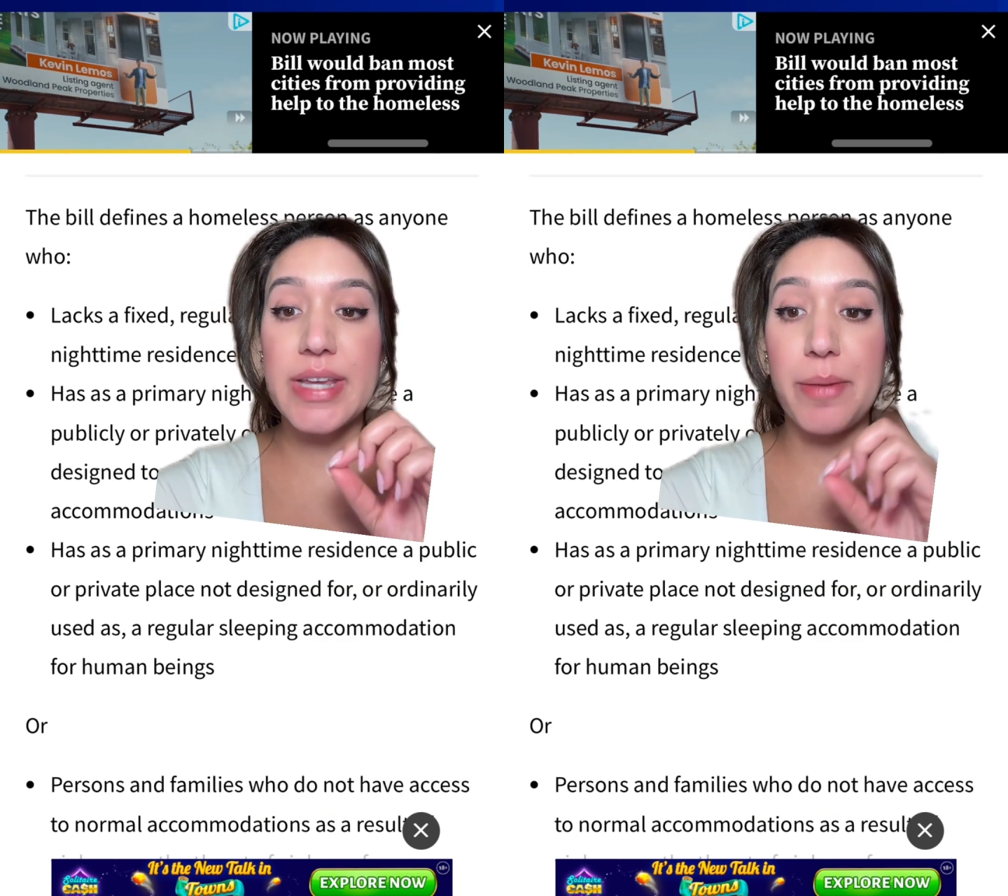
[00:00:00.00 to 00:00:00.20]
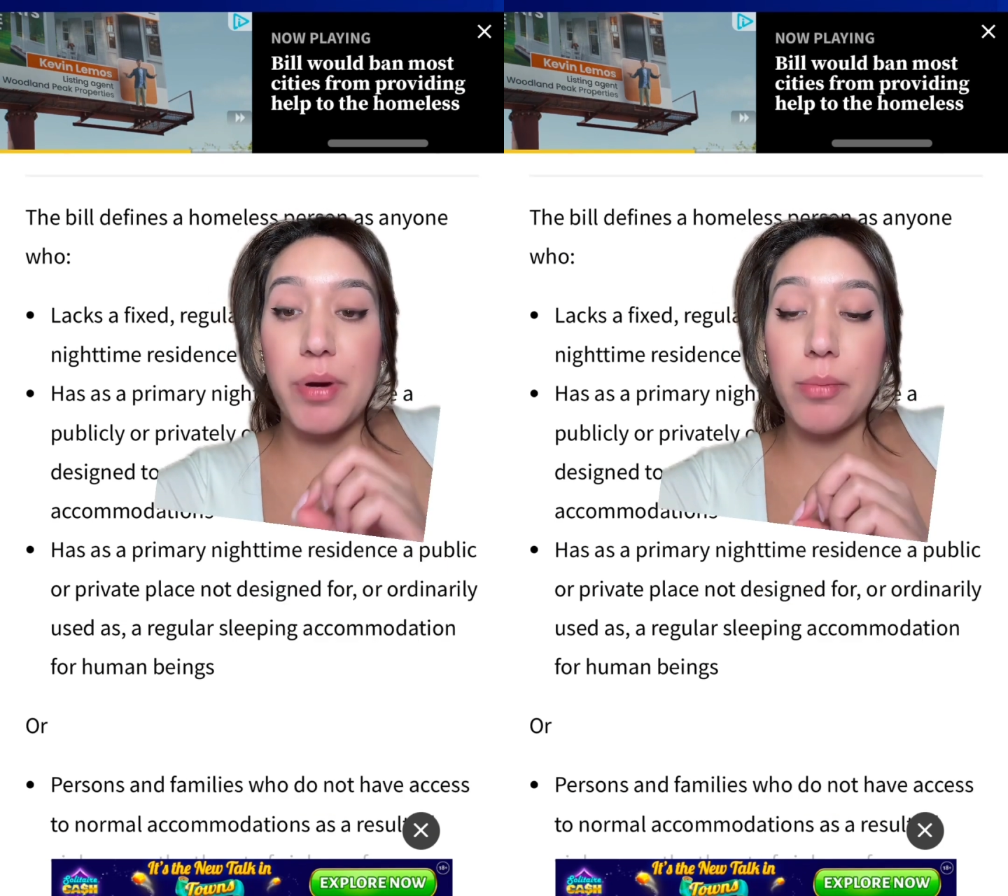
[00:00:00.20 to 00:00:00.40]

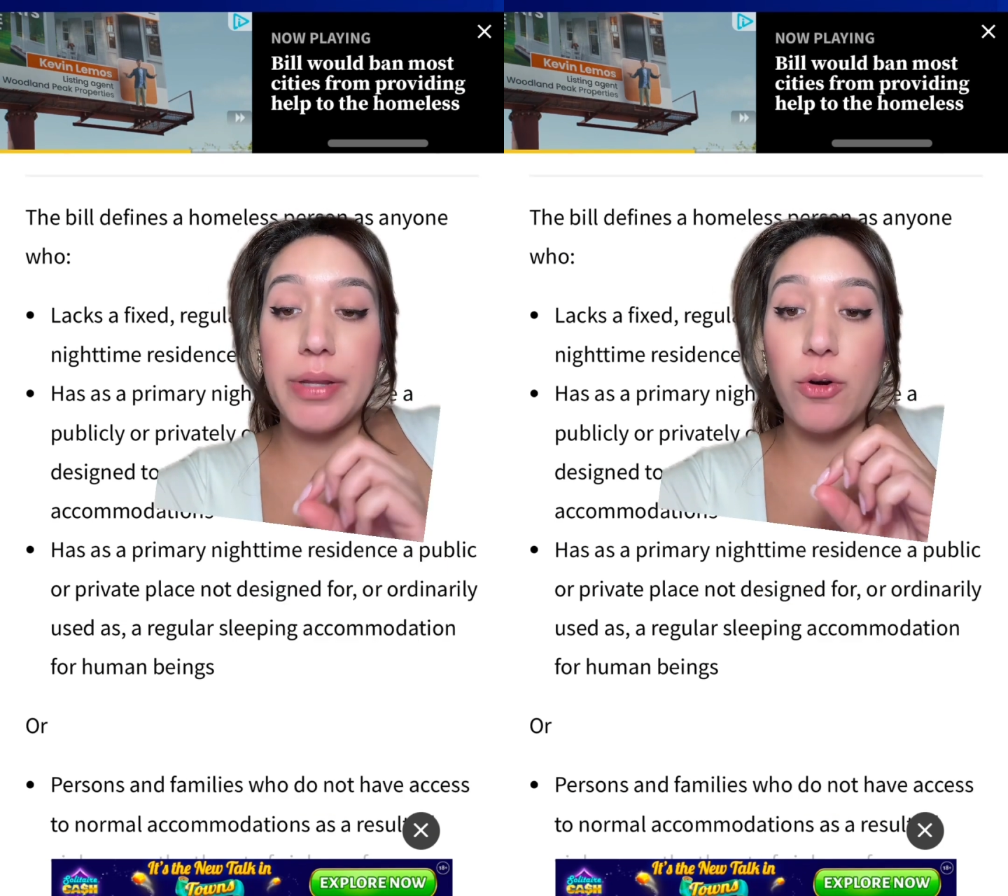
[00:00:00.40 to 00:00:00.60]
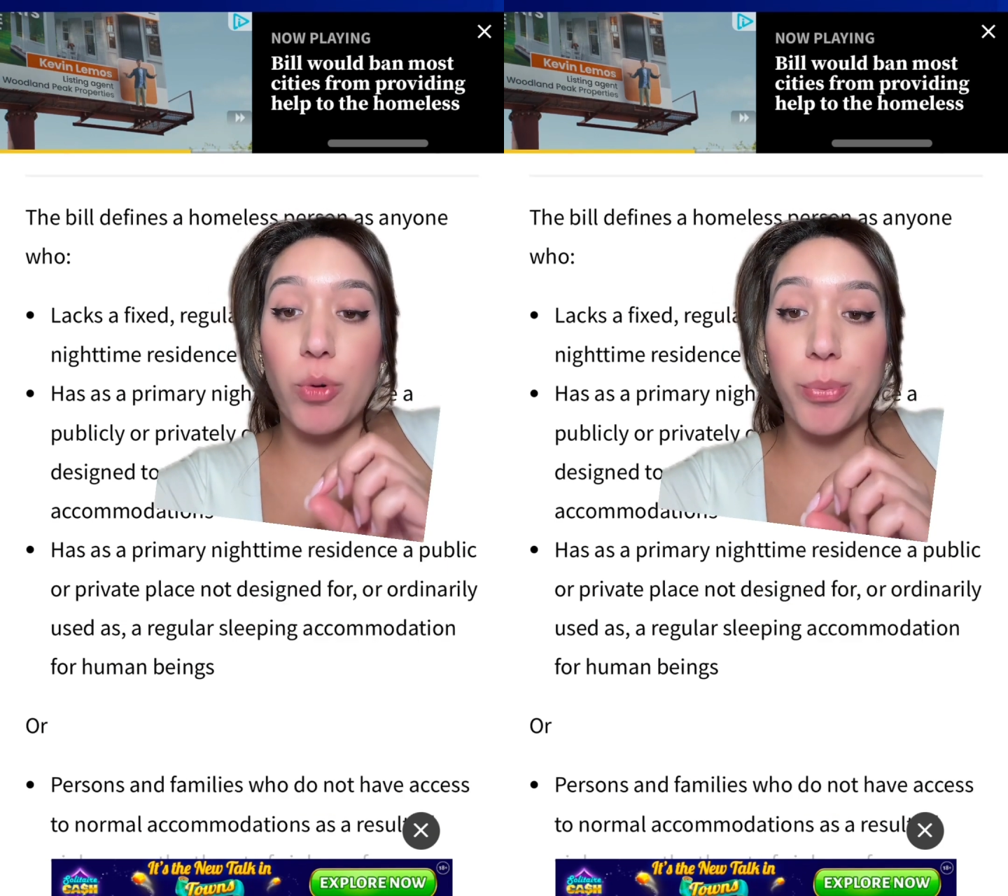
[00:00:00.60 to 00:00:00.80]
a
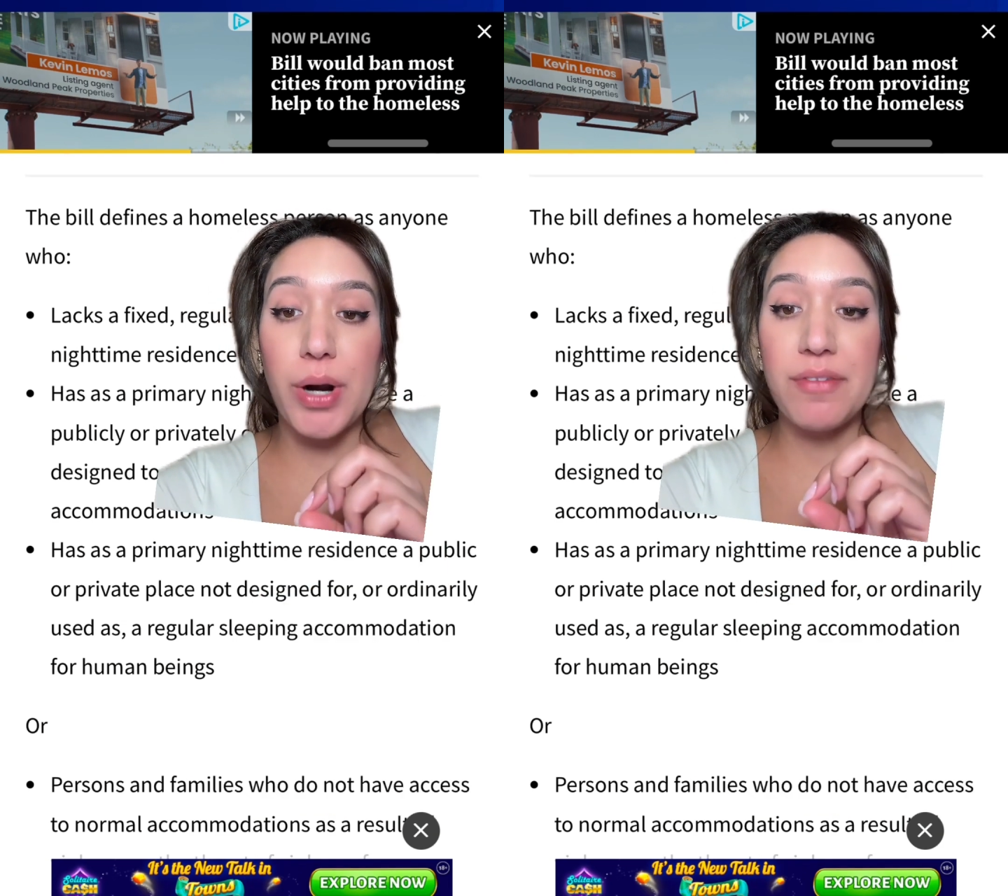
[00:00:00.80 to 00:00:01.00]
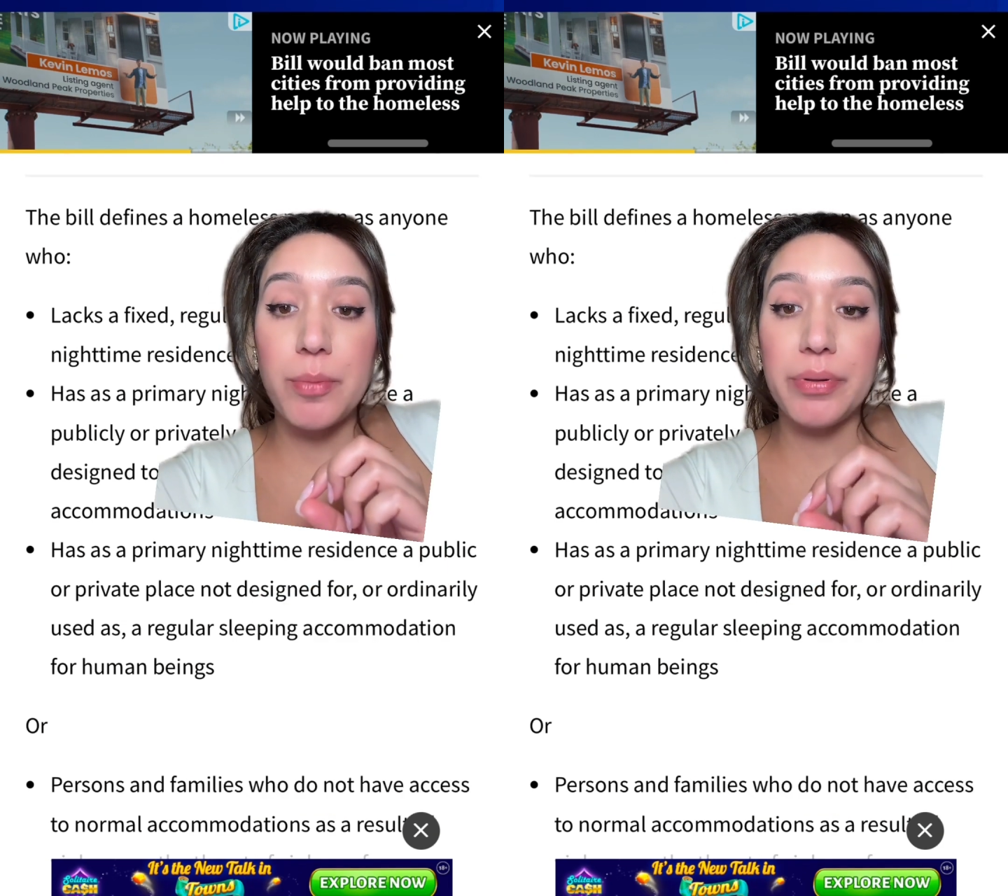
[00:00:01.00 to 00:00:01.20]
public or
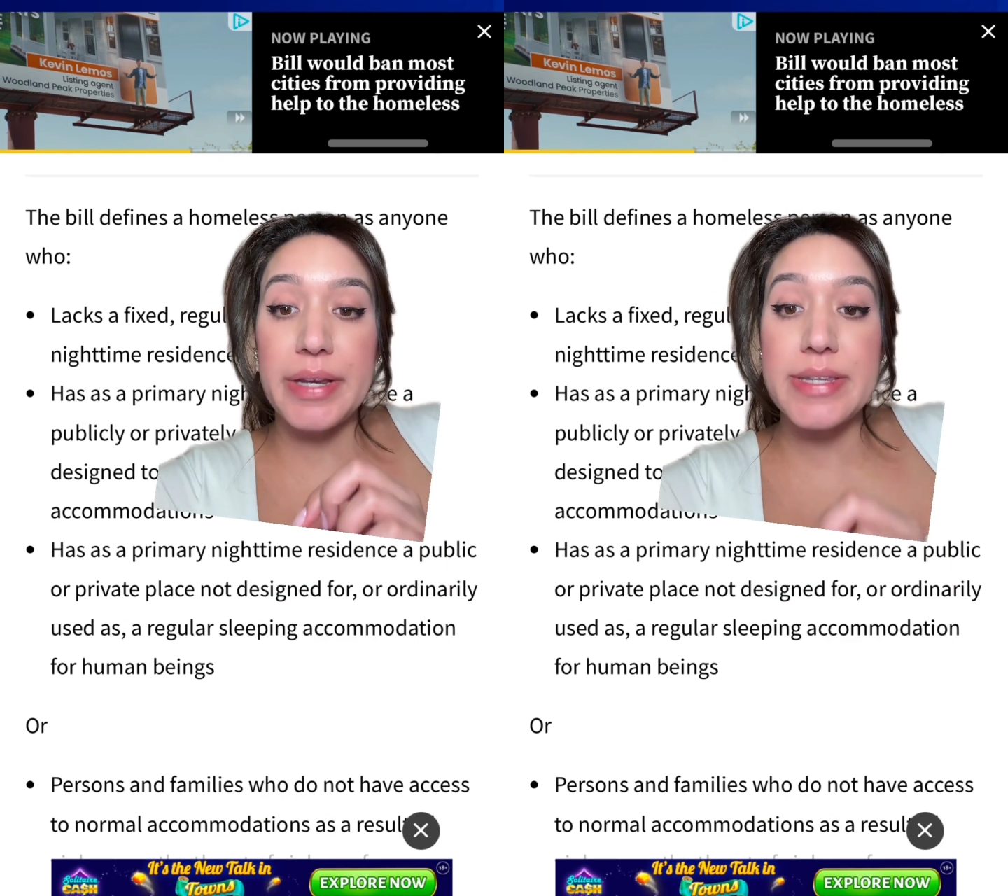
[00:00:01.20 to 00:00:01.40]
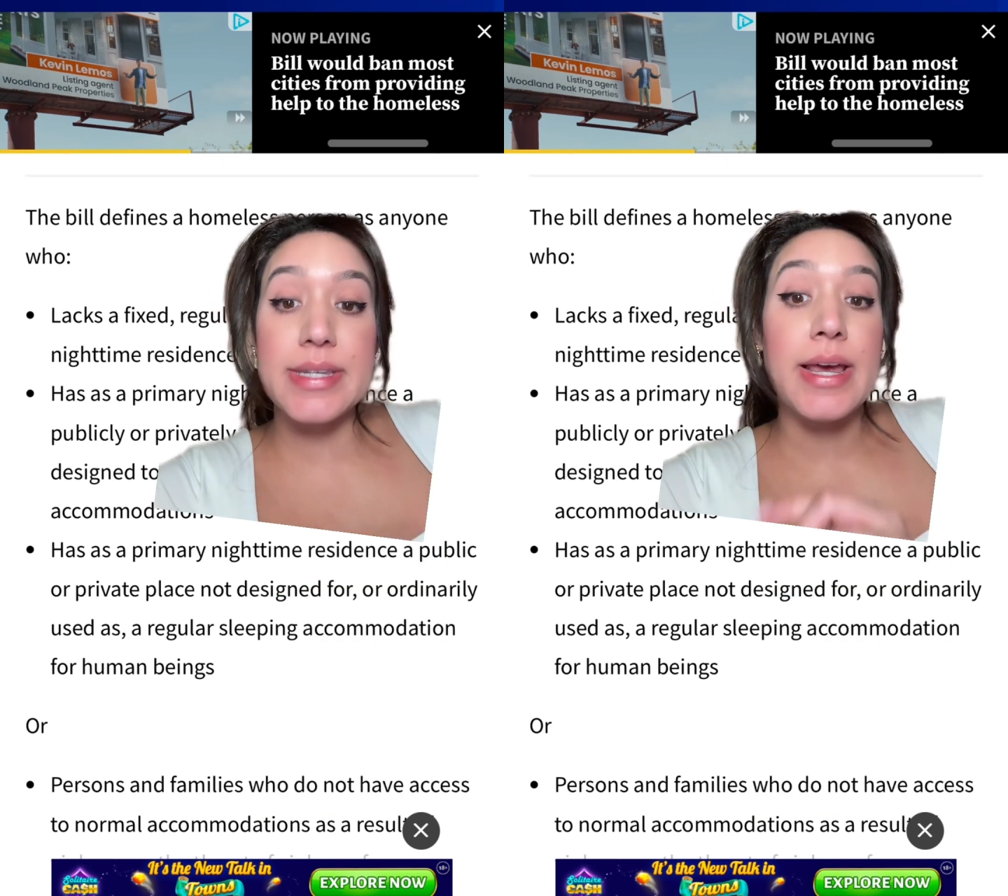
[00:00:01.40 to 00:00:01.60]
private
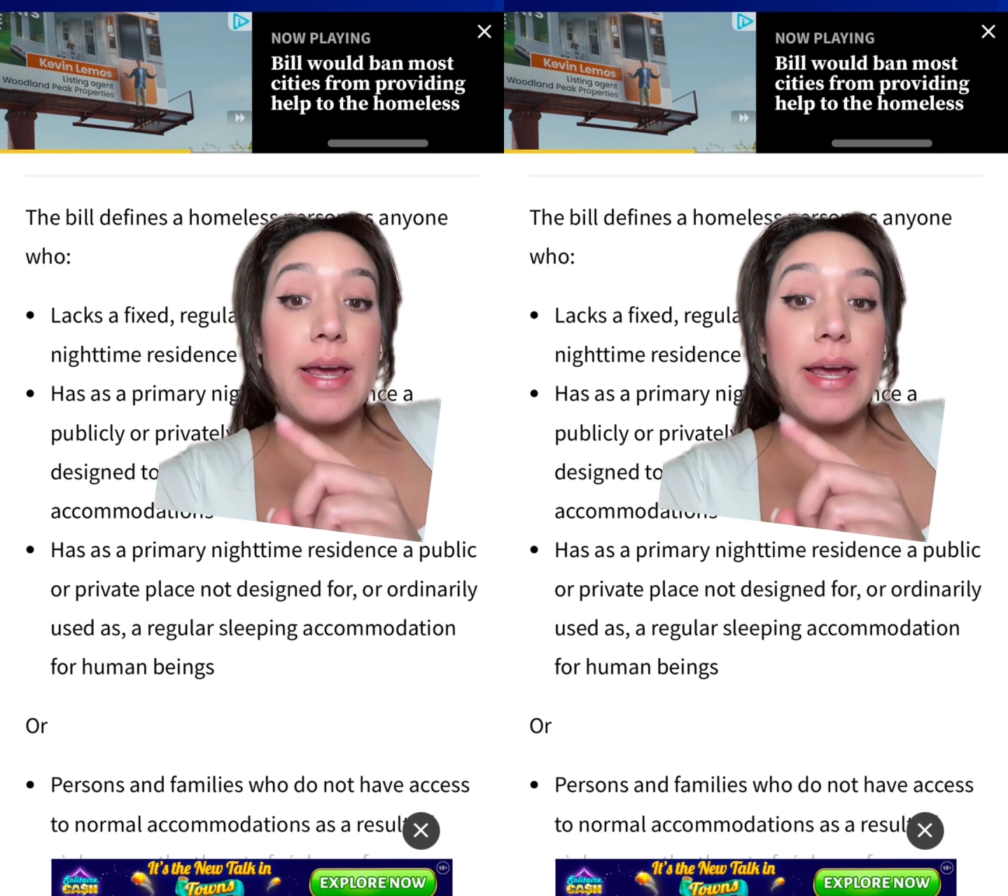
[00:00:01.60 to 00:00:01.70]
place